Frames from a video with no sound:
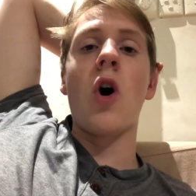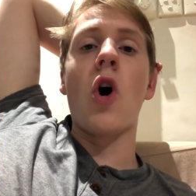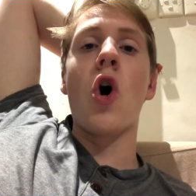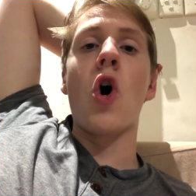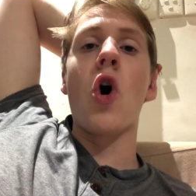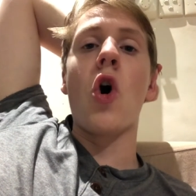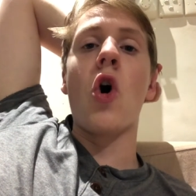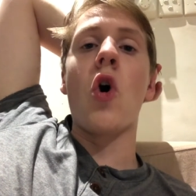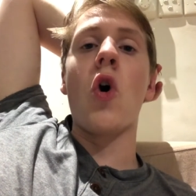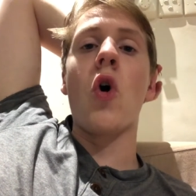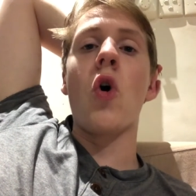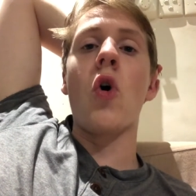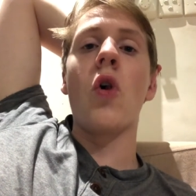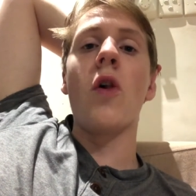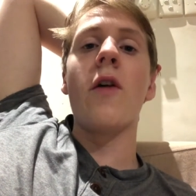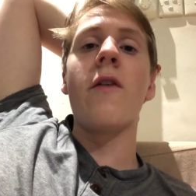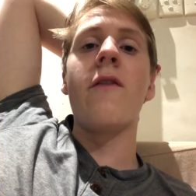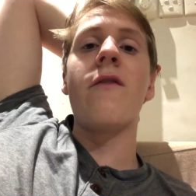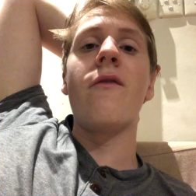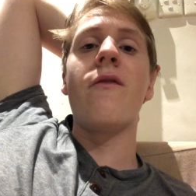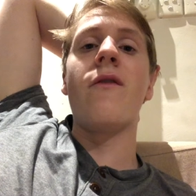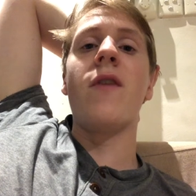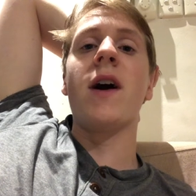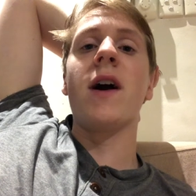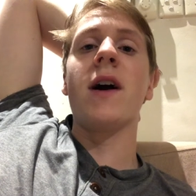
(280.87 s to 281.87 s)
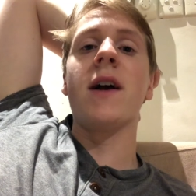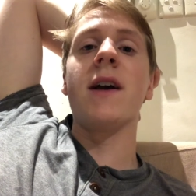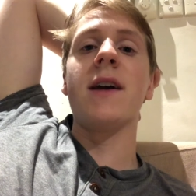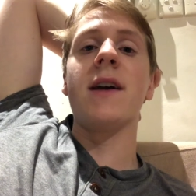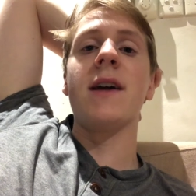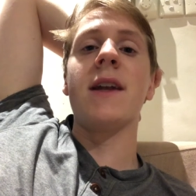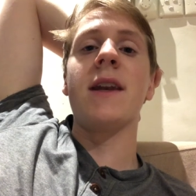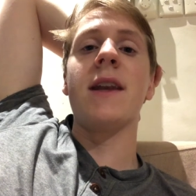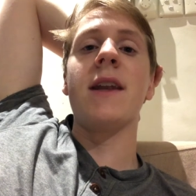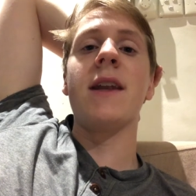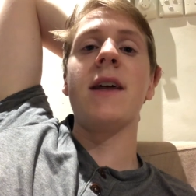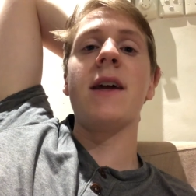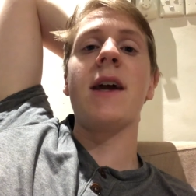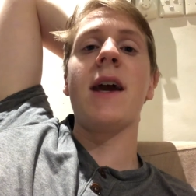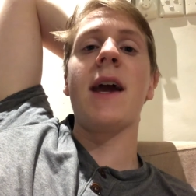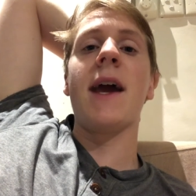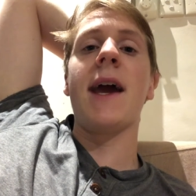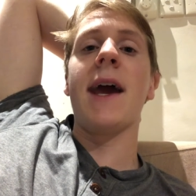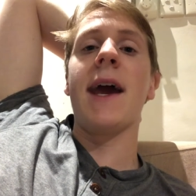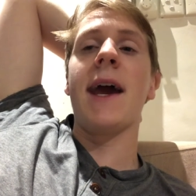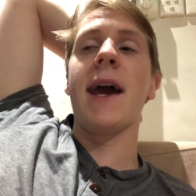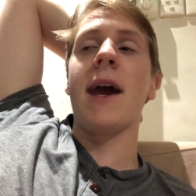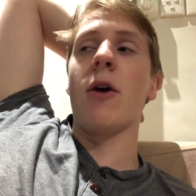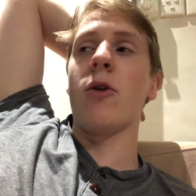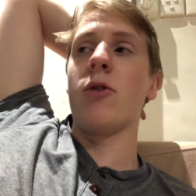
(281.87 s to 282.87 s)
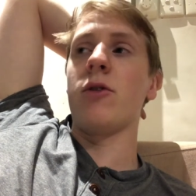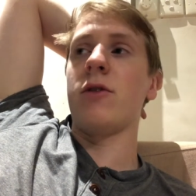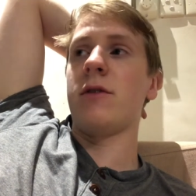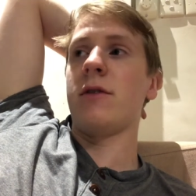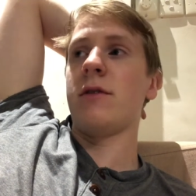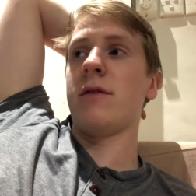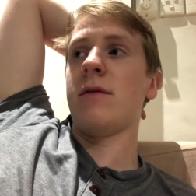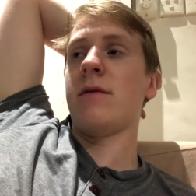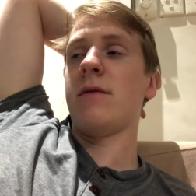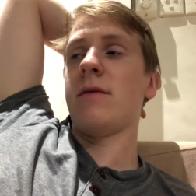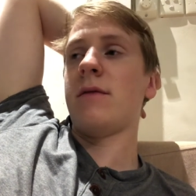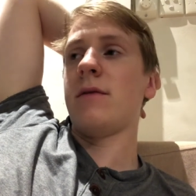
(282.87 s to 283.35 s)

all bucking out.